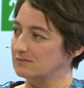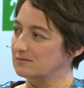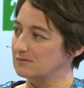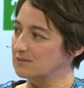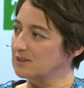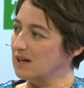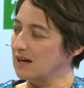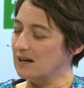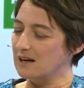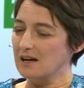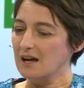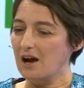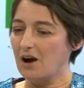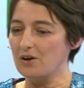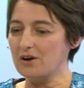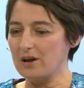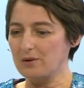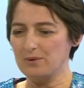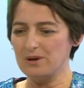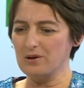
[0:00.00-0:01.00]
Yeah.
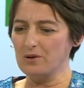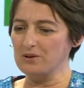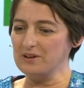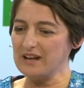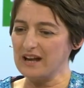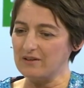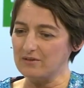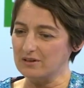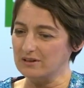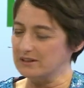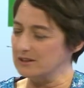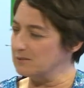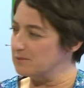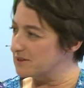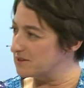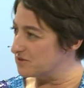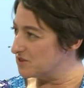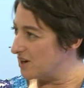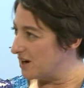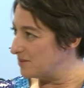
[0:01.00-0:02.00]
Okay, we only have a little
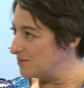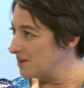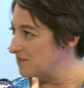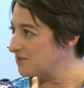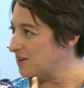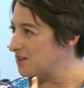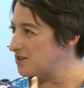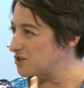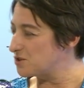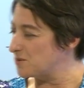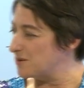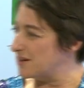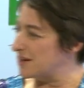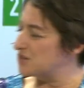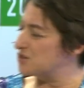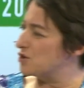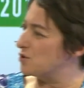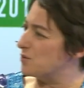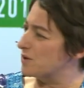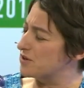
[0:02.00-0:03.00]
bit of time left. I just want to
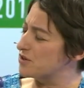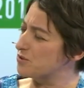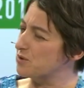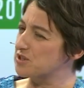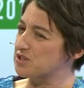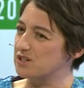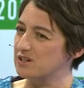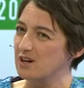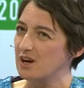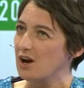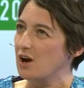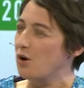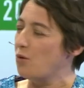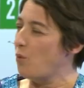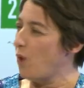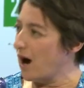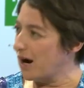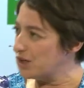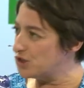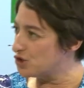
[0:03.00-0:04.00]
ask you one other question.
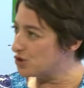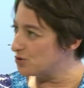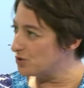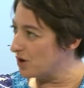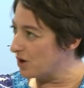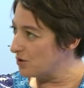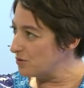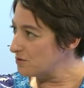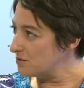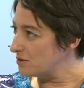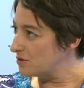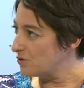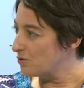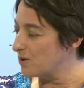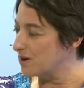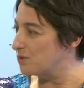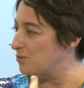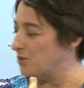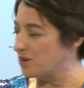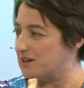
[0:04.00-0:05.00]
Why Juno?
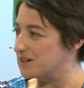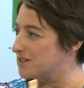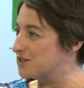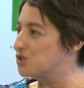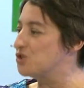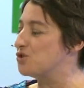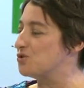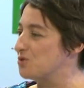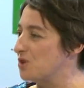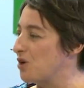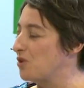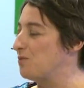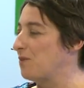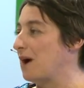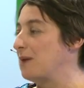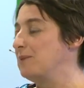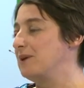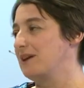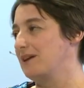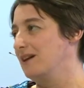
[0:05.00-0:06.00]
What What is Juno?
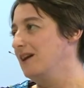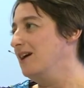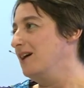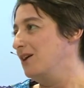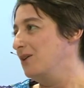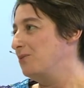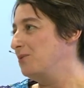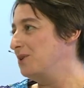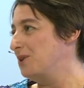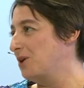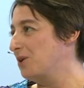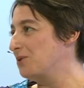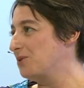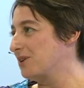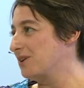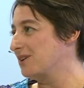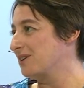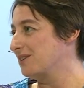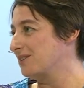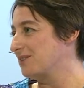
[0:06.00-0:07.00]
I mean, we know
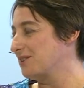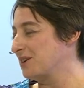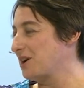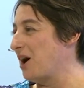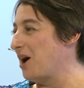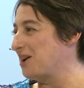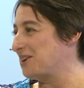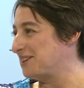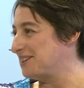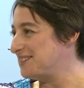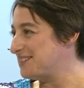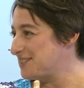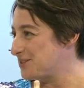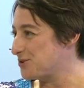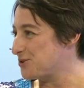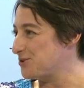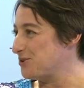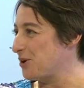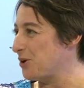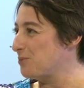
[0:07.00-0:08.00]
the, the goddess
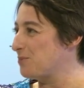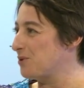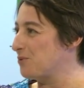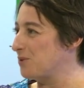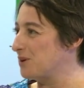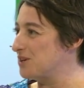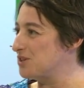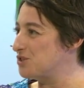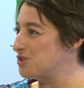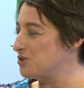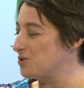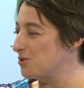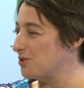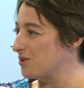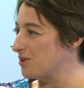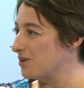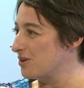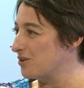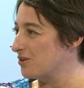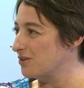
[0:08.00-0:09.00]
Juno, but what is
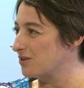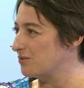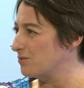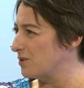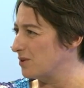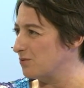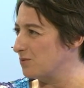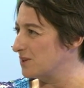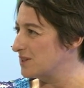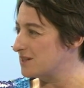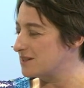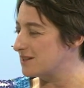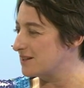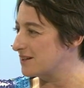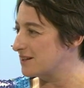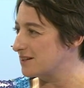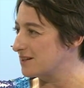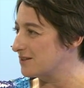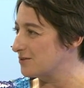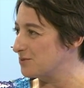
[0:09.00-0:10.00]
your what, what's
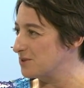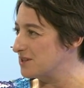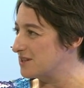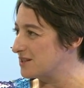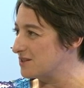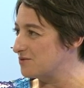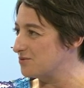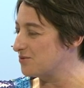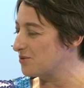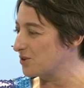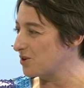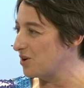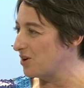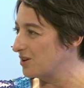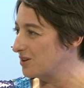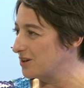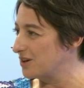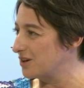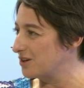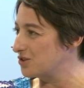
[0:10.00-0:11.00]
the reason for
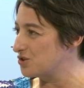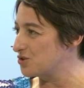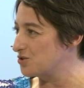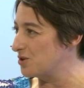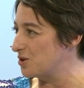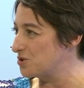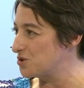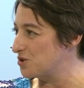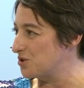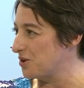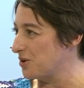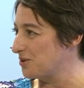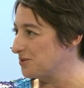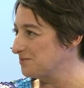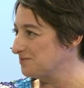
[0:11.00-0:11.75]
calling Juno Juno?